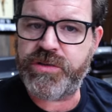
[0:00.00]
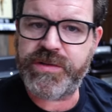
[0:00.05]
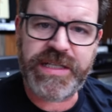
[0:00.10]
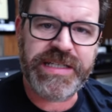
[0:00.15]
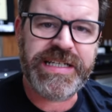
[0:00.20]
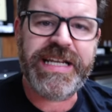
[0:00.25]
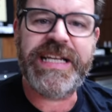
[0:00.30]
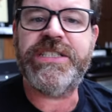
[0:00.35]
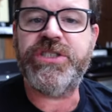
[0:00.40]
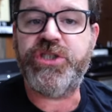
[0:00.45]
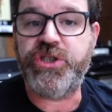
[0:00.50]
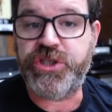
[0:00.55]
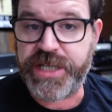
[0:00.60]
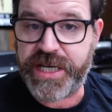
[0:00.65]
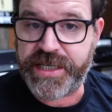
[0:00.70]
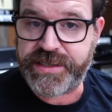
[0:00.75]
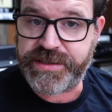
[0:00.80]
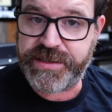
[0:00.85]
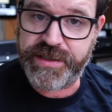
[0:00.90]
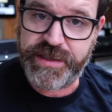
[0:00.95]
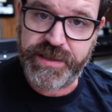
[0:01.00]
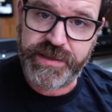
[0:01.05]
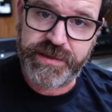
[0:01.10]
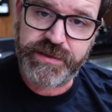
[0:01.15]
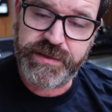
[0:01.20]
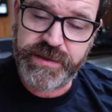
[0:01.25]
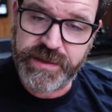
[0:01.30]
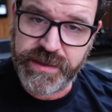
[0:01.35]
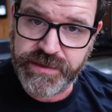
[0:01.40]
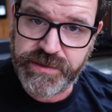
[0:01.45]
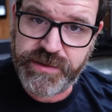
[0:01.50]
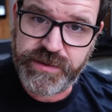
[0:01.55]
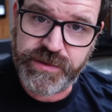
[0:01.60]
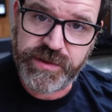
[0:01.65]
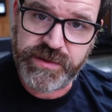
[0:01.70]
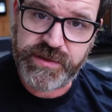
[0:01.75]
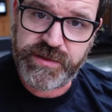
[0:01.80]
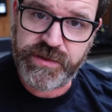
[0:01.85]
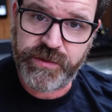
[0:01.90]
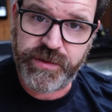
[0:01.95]
they injected it into the
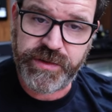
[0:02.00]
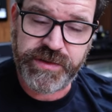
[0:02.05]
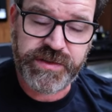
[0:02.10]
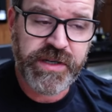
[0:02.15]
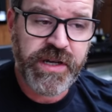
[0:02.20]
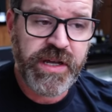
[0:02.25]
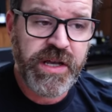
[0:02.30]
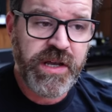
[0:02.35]
Sonys,